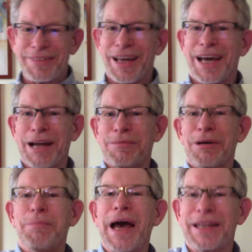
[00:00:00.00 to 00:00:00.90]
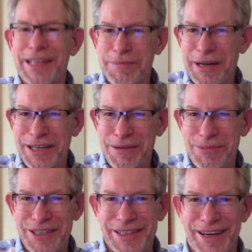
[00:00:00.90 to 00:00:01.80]
and I'm abandoning my
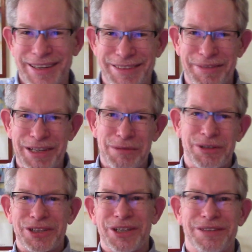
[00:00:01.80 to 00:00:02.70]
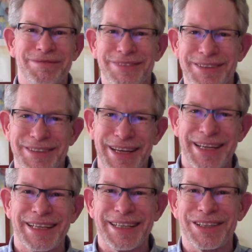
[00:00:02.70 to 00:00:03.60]
numbers now because my numbers
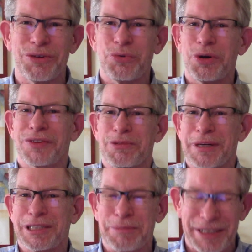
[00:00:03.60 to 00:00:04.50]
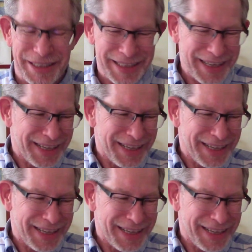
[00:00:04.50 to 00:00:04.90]
don't work for my speaking,